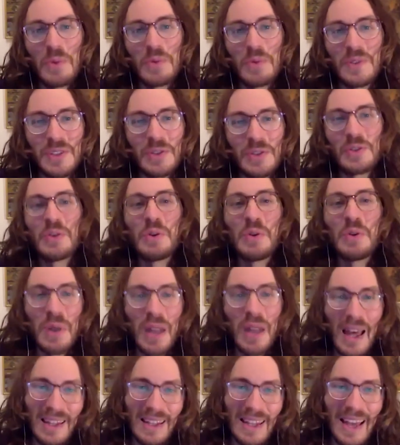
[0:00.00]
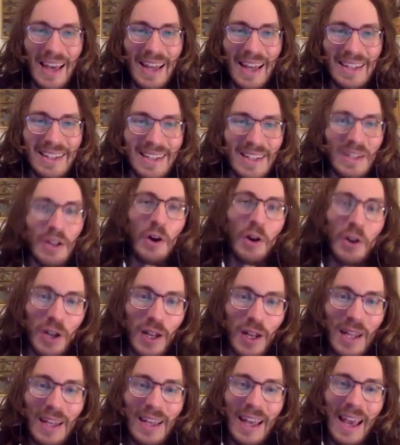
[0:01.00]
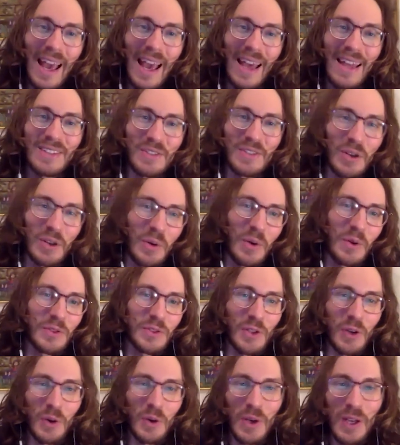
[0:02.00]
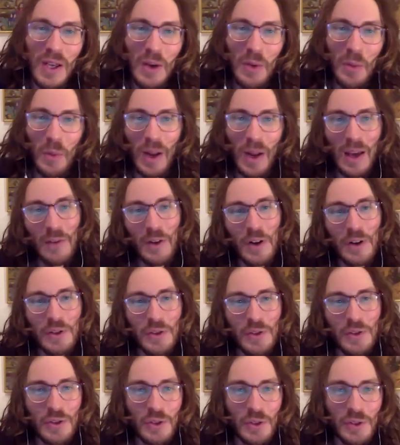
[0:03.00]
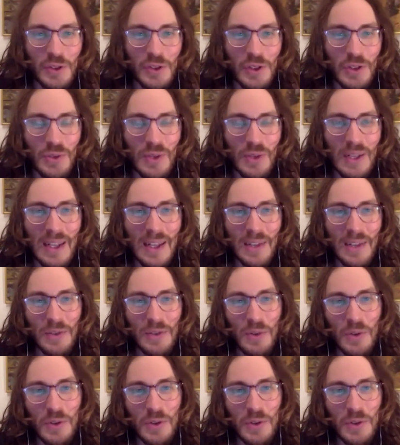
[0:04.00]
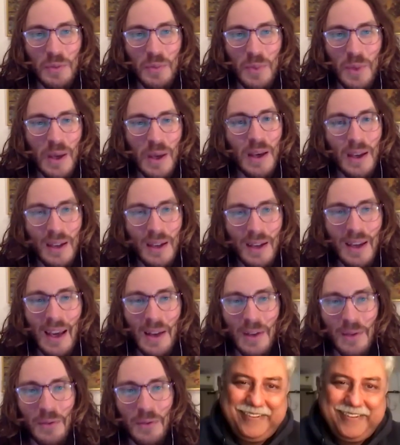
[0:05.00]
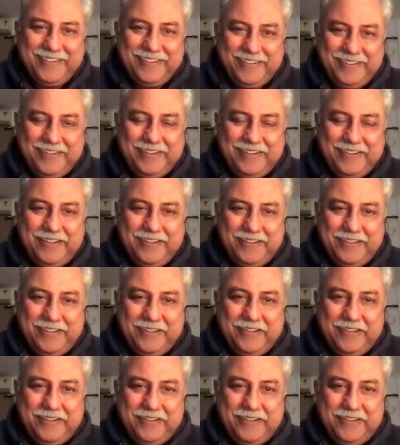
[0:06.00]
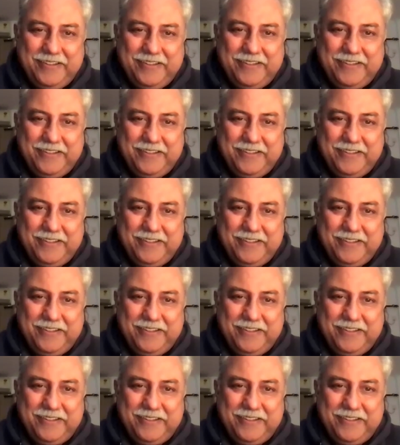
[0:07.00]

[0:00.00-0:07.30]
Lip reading: school and learning and so on. So what I've understood, she really enjoys kind of studying in that sense again.